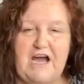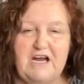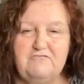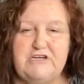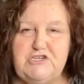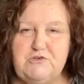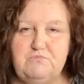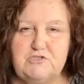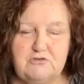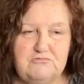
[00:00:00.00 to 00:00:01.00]
of our
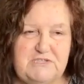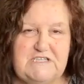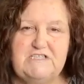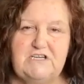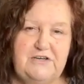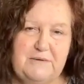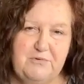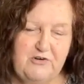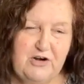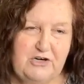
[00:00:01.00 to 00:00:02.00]
region was called Tinto
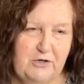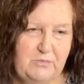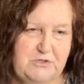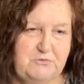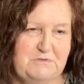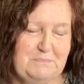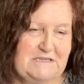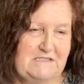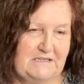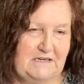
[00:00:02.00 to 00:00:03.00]
de Verano, which was
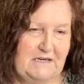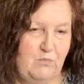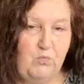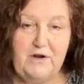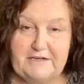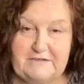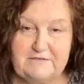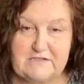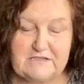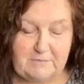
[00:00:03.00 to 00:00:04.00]
basically wine
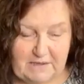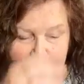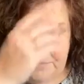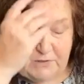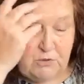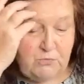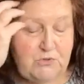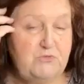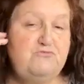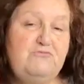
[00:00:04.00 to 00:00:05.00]
of the summer,
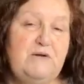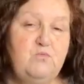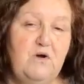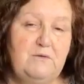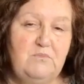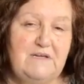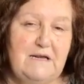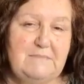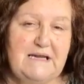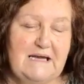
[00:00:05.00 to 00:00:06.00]
which was red wine
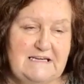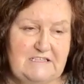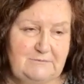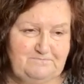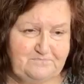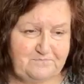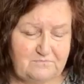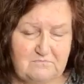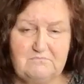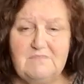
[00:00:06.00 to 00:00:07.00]
with lemonade.
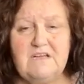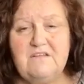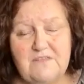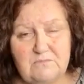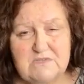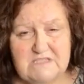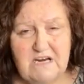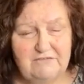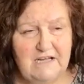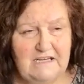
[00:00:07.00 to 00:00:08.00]
And that was
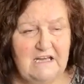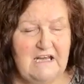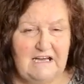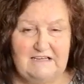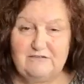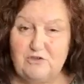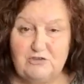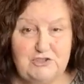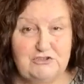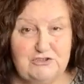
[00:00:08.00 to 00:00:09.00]
lovely. And of
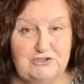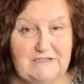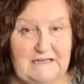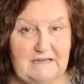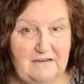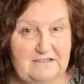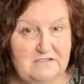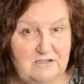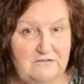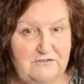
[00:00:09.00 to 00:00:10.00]
course you can drink it
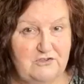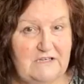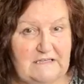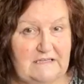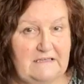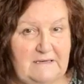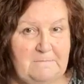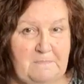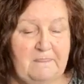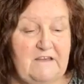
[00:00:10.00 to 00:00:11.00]
like a soft drink.
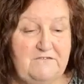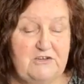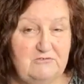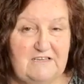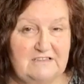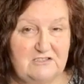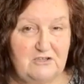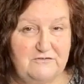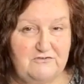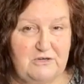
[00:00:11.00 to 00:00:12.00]
Feels like
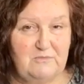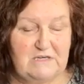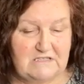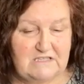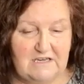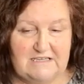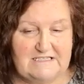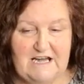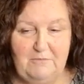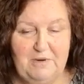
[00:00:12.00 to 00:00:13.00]
a soft drink when it's
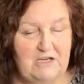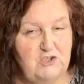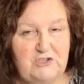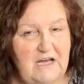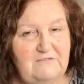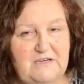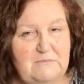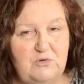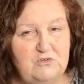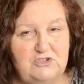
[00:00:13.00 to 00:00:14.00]
going down, but I couldn't have
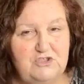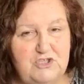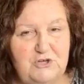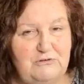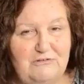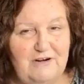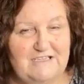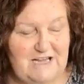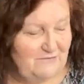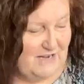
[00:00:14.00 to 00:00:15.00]
any more than two or
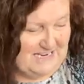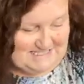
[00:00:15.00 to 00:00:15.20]
I'd have